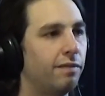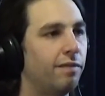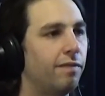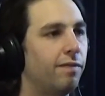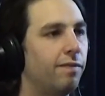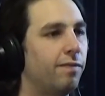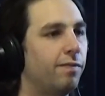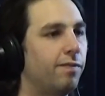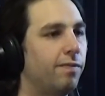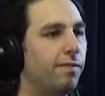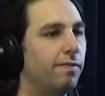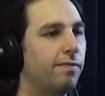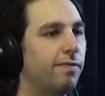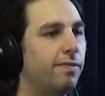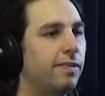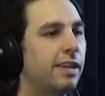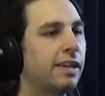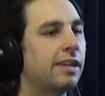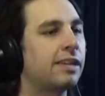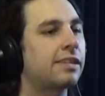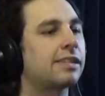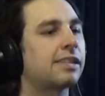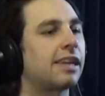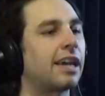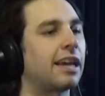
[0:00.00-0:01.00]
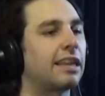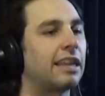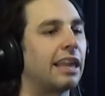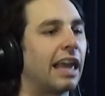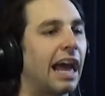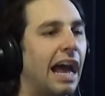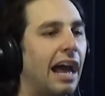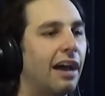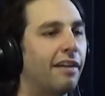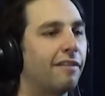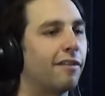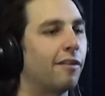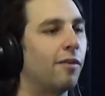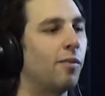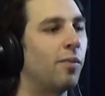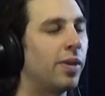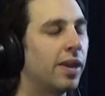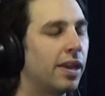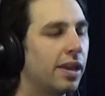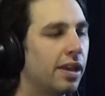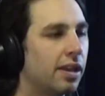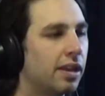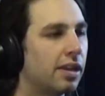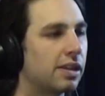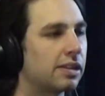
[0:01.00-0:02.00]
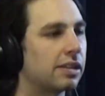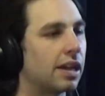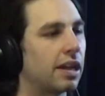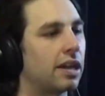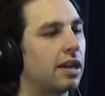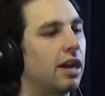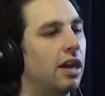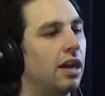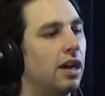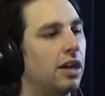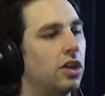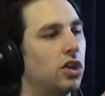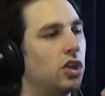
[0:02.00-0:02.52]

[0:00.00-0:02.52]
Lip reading: And things like that, for me, is, like,